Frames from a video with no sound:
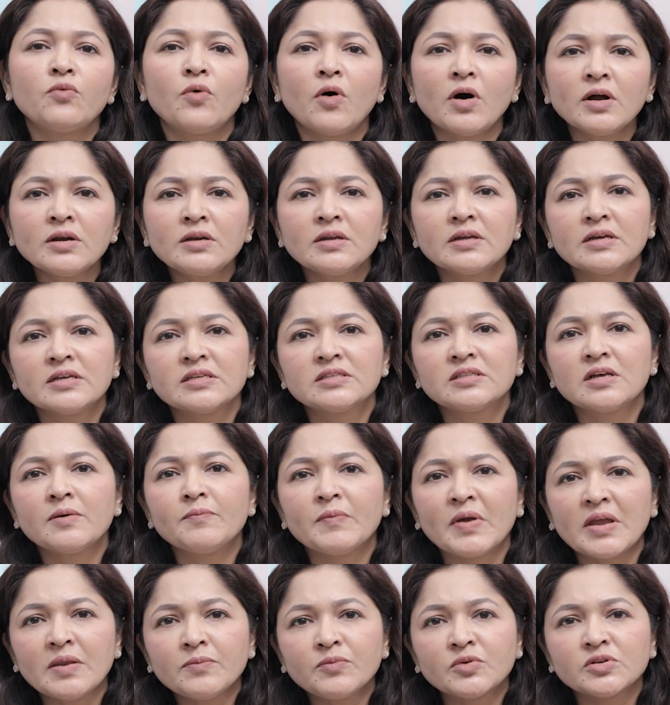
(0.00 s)
what is the
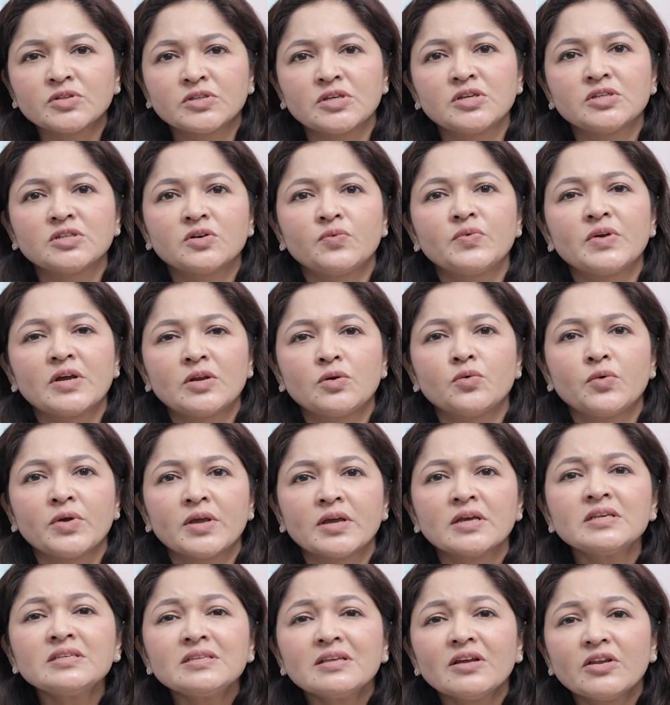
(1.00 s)
main procedure we are
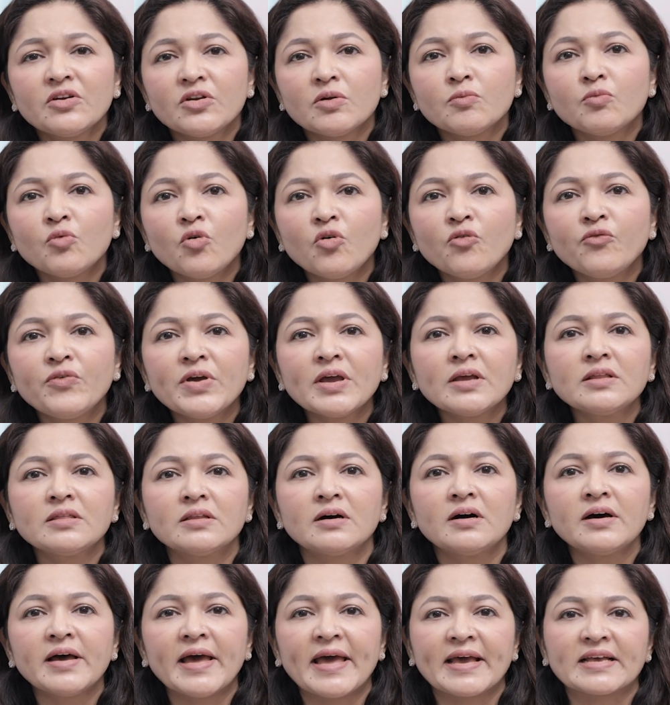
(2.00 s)
doing is removing
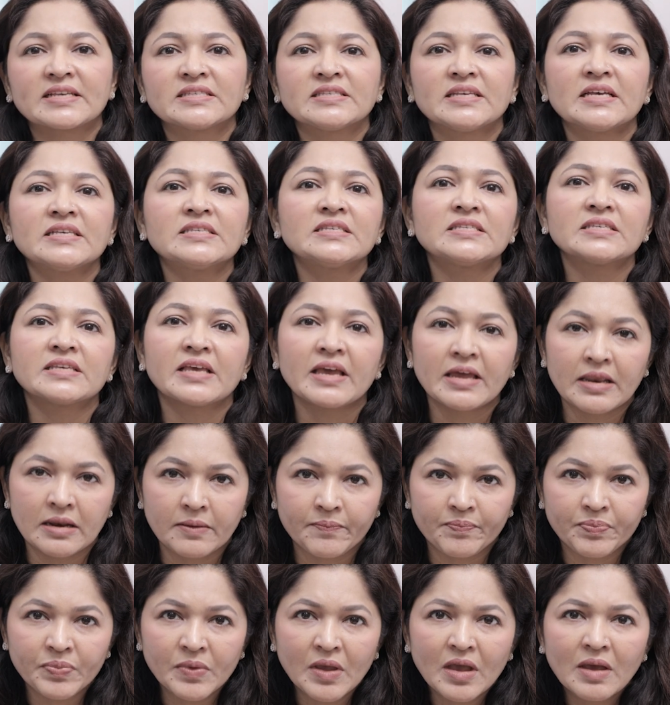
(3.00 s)
the excess
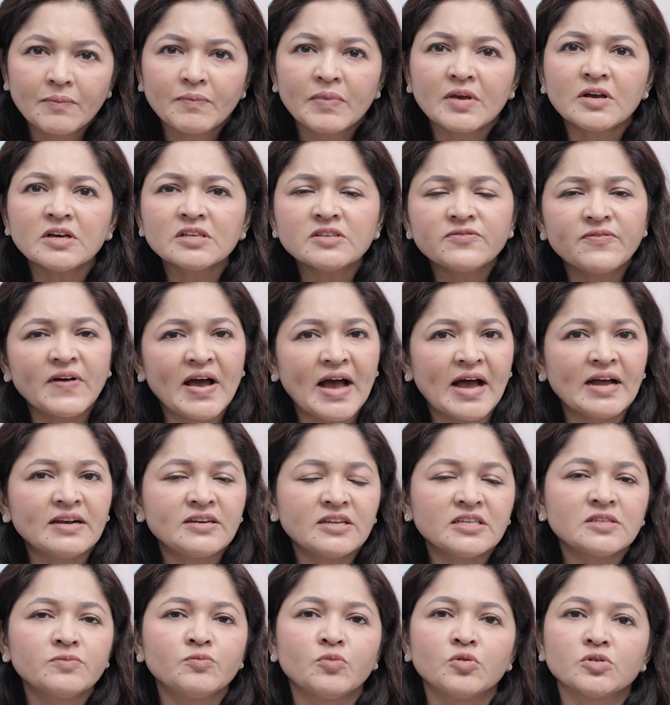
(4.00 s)
skin, because
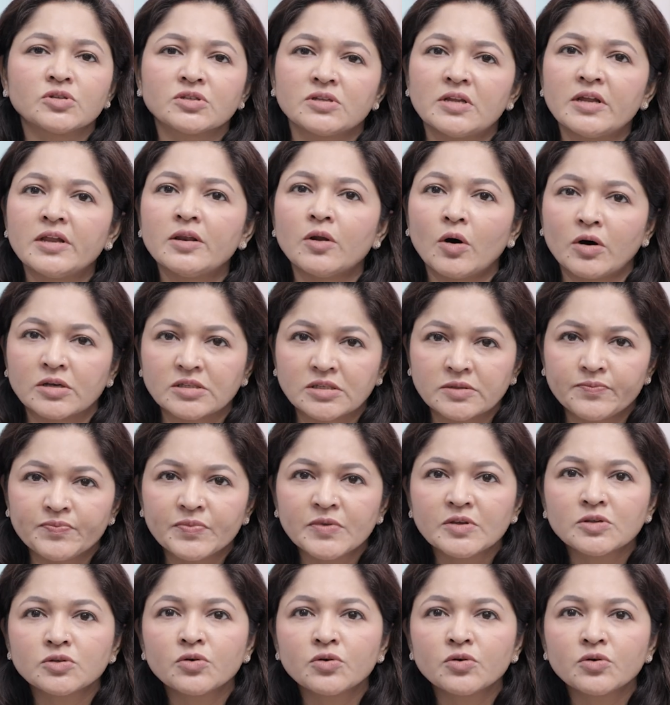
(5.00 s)
fat is mostly lost.